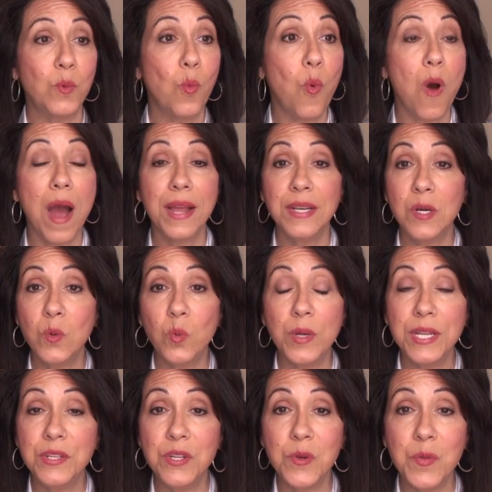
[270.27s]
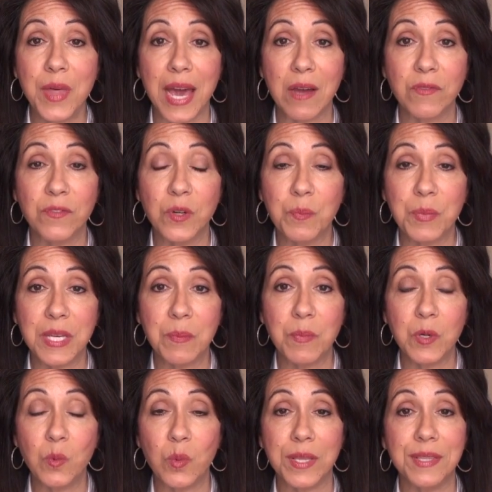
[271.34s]
why don't we do that for
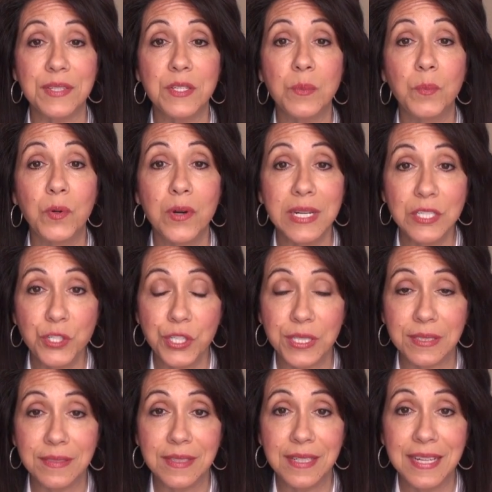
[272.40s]
people with depression?